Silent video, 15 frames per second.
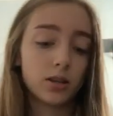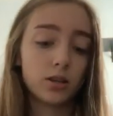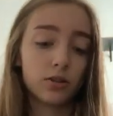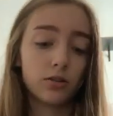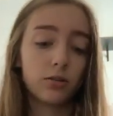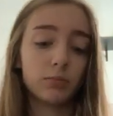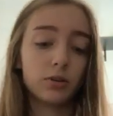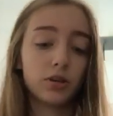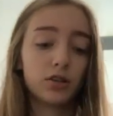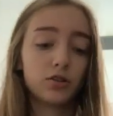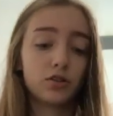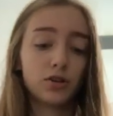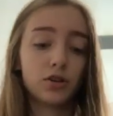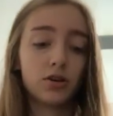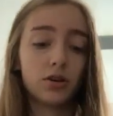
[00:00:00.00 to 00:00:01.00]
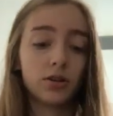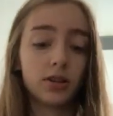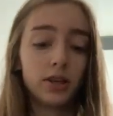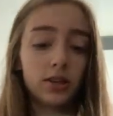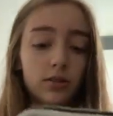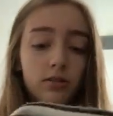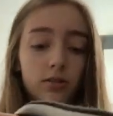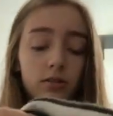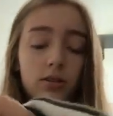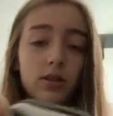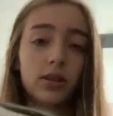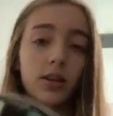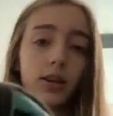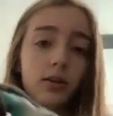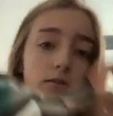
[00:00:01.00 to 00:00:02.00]
I'm gonna show you all. And then
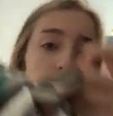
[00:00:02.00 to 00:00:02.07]
I also